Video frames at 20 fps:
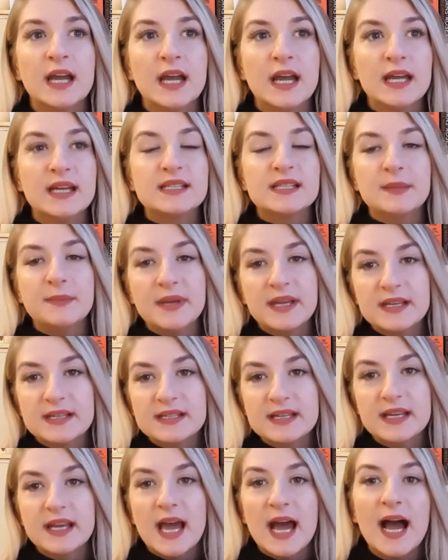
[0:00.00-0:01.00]
it's
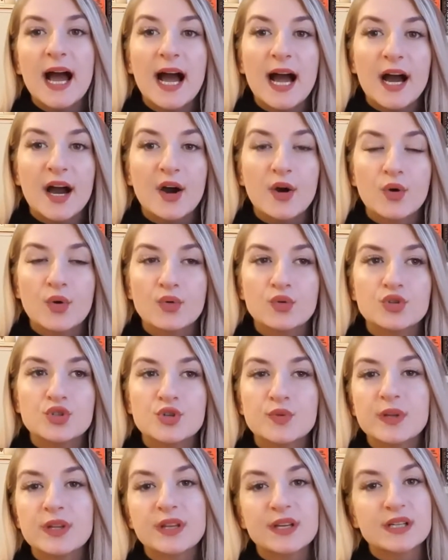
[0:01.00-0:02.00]
amazing how
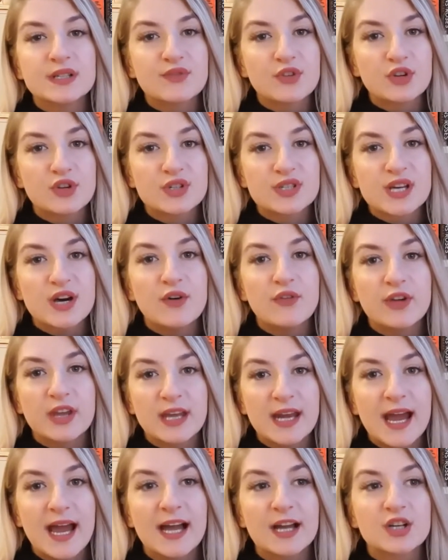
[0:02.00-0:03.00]
doing things for yourself can
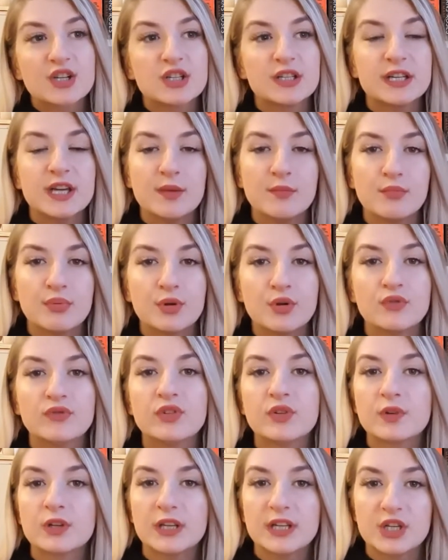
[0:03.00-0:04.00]
actually improve the
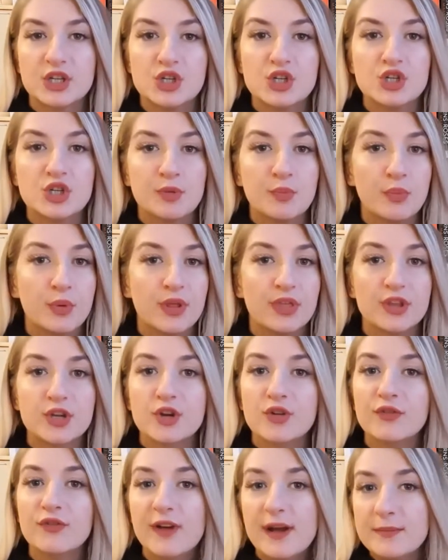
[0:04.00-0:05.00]
relationship with
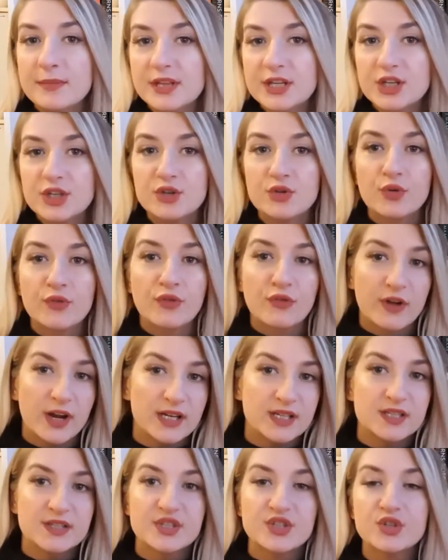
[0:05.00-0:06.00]
your family, your
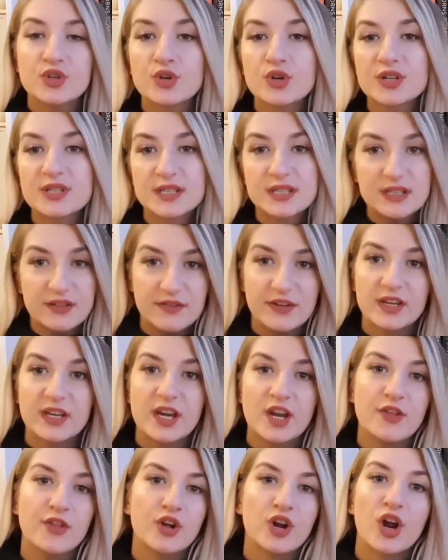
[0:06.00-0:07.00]
friends, your significant
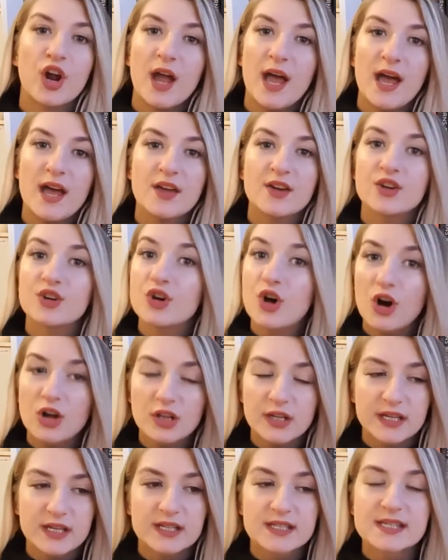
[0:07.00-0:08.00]
other, and
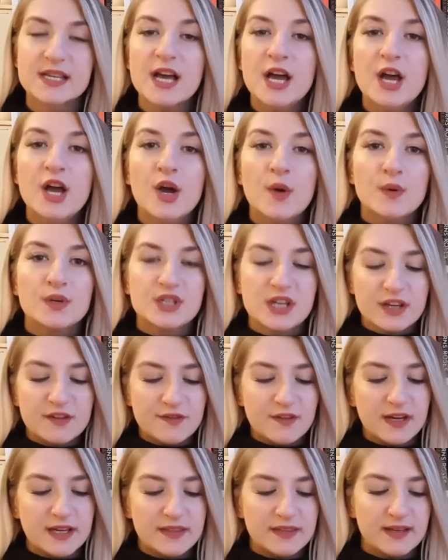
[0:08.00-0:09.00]
colleagues, which I
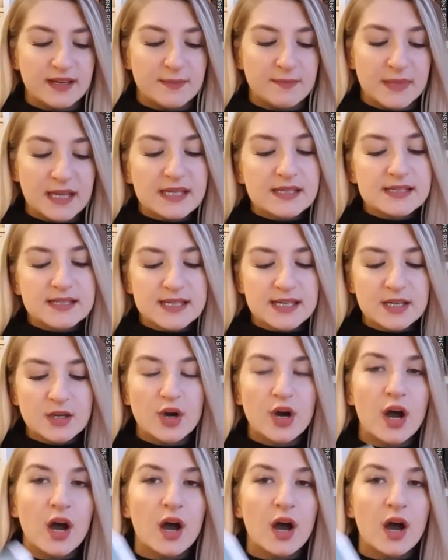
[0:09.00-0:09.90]
find that amazing.